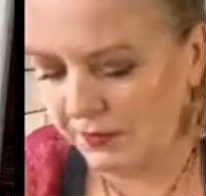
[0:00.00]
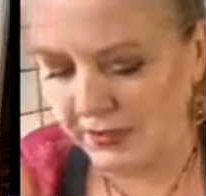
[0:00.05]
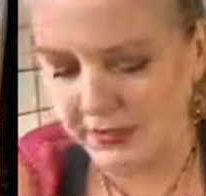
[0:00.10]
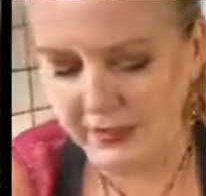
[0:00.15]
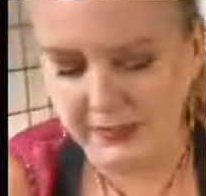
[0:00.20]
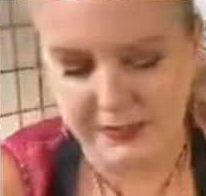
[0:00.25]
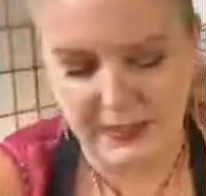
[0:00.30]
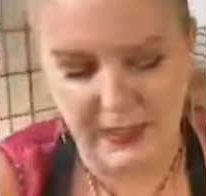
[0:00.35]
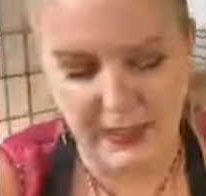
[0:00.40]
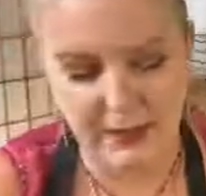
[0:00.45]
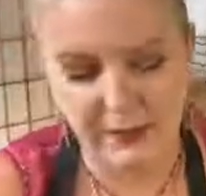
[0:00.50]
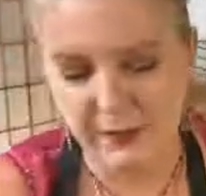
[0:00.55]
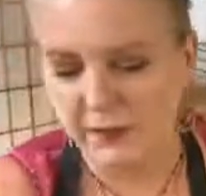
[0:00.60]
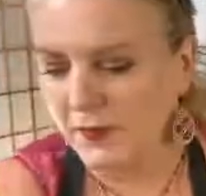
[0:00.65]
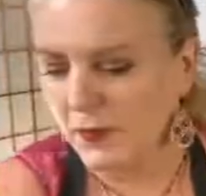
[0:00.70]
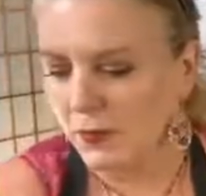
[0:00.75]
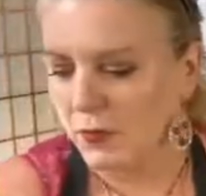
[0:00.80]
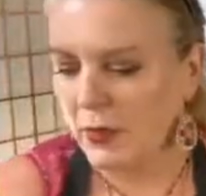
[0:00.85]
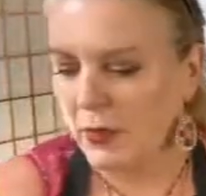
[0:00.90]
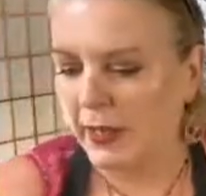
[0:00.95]
things out
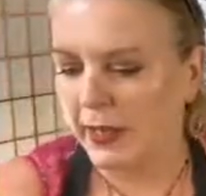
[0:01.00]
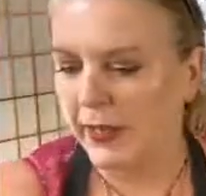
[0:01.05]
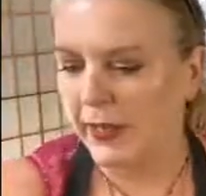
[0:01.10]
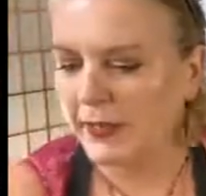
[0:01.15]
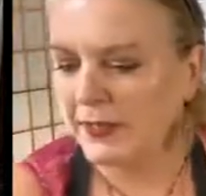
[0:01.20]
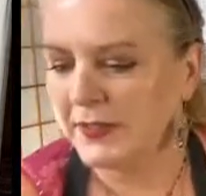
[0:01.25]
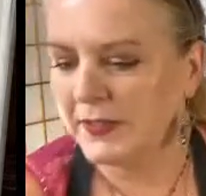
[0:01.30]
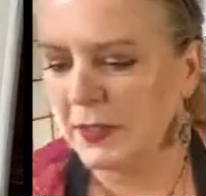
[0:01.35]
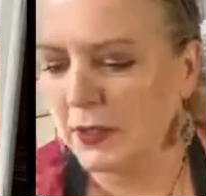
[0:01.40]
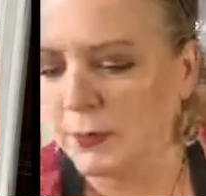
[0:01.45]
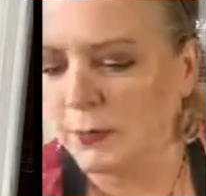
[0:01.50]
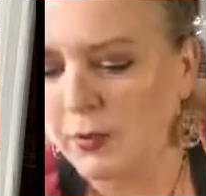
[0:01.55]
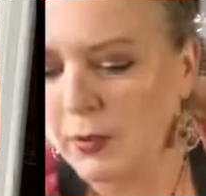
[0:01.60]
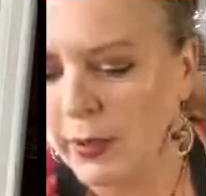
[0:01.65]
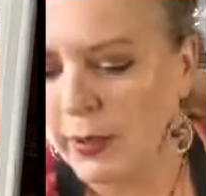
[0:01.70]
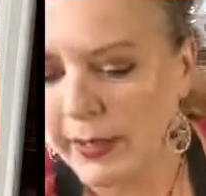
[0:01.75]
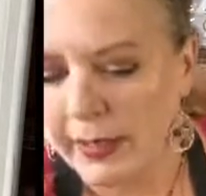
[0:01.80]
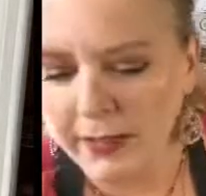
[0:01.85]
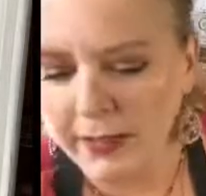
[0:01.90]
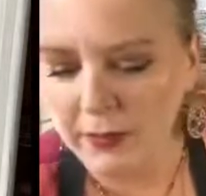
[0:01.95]
of the way, so
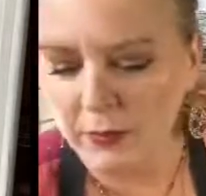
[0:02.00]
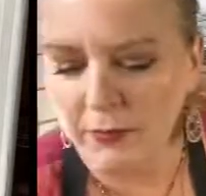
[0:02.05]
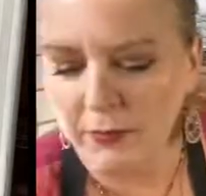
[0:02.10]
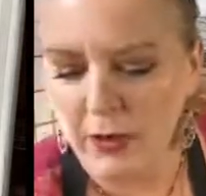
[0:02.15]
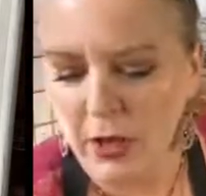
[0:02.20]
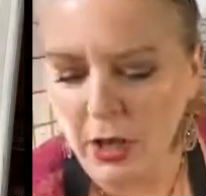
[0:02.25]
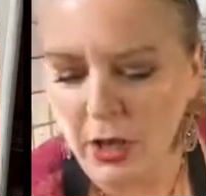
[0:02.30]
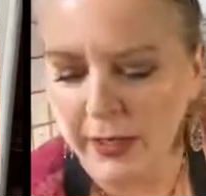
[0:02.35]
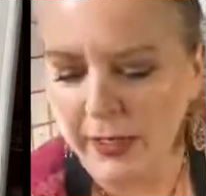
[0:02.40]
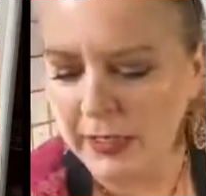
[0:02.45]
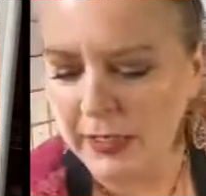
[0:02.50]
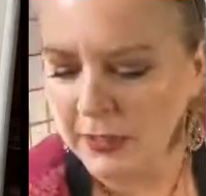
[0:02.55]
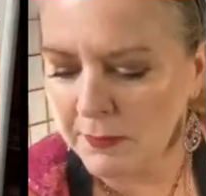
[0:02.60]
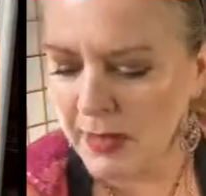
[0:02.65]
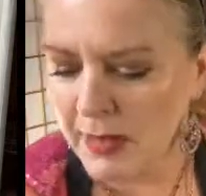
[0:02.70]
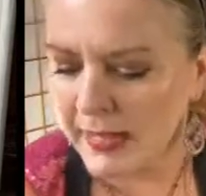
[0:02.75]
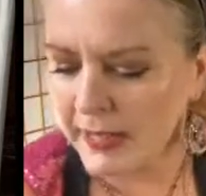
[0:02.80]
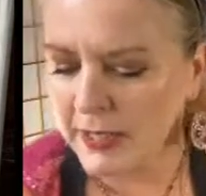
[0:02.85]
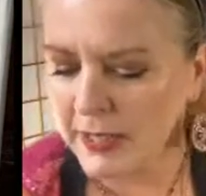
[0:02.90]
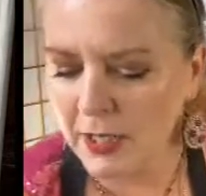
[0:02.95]
pray I don't knock
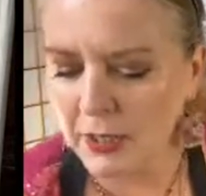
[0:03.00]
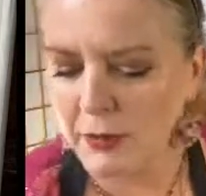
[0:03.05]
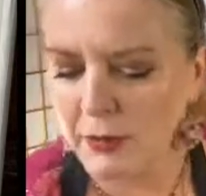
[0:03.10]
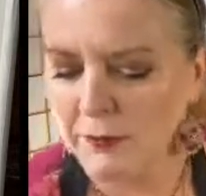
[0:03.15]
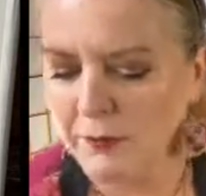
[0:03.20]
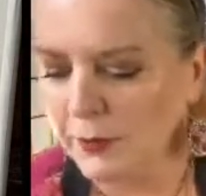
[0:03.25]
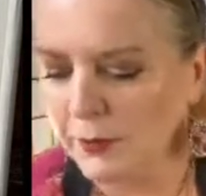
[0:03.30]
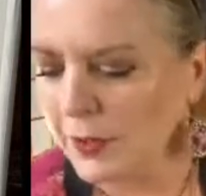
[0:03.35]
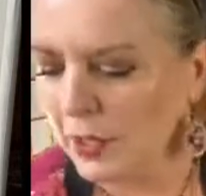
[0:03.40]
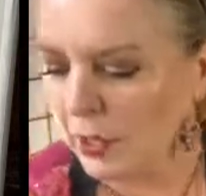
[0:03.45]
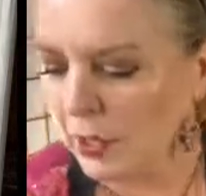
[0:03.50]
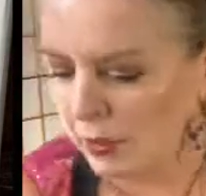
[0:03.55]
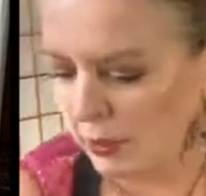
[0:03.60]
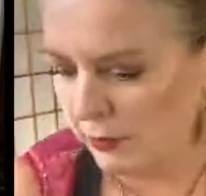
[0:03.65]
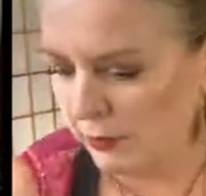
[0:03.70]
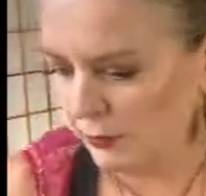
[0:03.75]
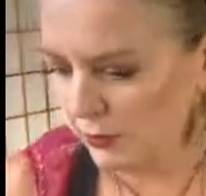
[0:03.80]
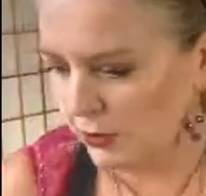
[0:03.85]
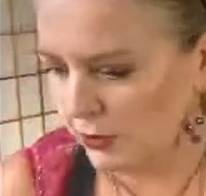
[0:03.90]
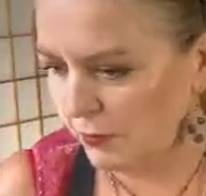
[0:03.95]
anybody over. Y'all
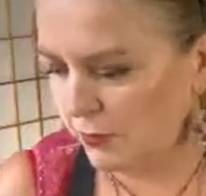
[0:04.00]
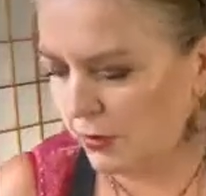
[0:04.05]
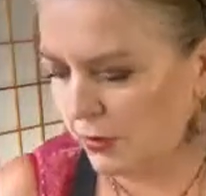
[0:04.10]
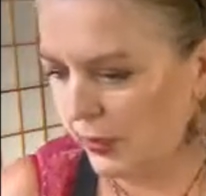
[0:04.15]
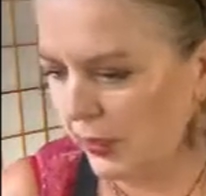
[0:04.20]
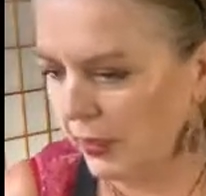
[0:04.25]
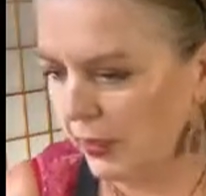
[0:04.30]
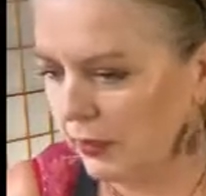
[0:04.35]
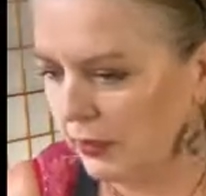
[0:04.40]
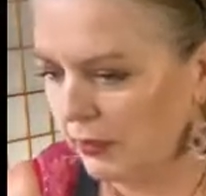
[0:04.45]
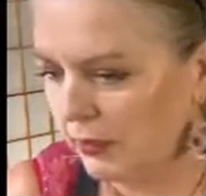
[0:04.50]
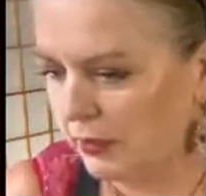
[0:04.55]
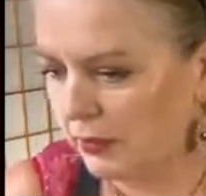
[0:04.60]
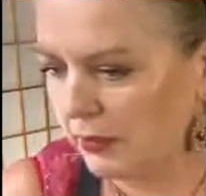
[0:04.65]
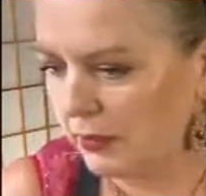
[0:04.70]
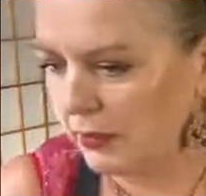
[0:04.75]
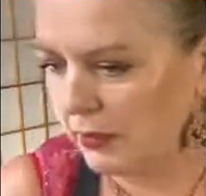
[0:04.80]
hold your breath.